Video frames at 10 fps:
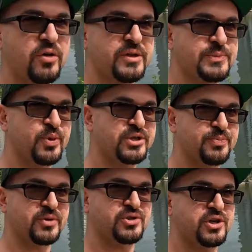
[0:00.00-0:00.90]
of these
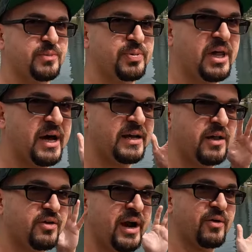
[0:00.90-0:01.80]
principles should apply in
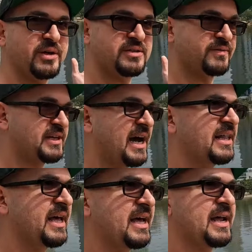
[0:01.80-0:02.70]
other areas of
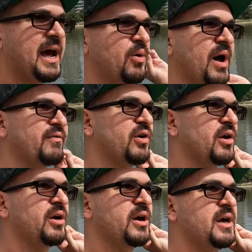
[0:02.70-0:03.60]
Thailand.
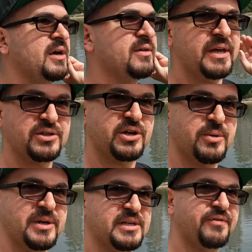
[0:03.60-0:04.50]
However, things are gonna
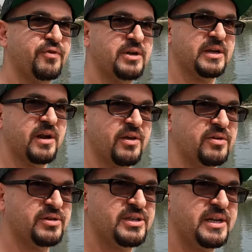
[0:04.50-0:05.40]
be different in
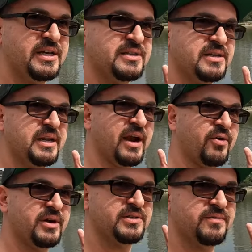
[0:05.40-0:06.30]
other cities and
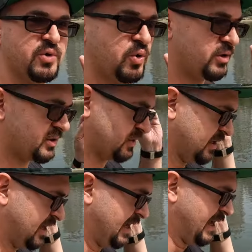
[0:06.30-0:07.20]
areas, of course.
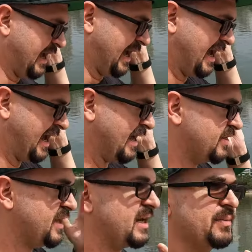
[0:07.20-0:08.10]
I
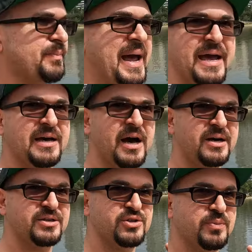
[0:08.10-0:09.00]
think
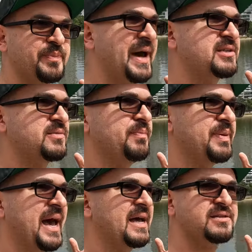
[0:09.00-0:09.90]
Bangkok is your best
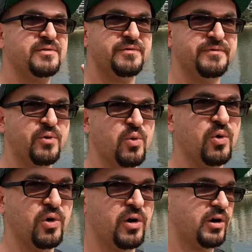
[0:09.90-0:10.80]
bet
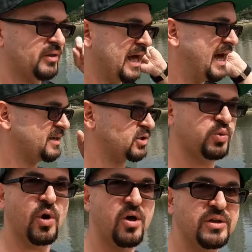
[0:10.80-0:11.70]
for highest
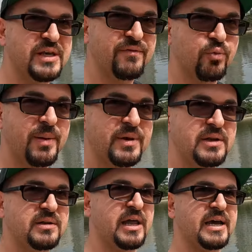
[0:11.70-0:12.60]
quality of
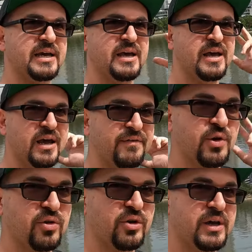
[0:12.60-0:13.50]
women. Like if
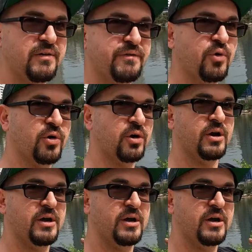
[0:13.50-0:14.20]
you're looking for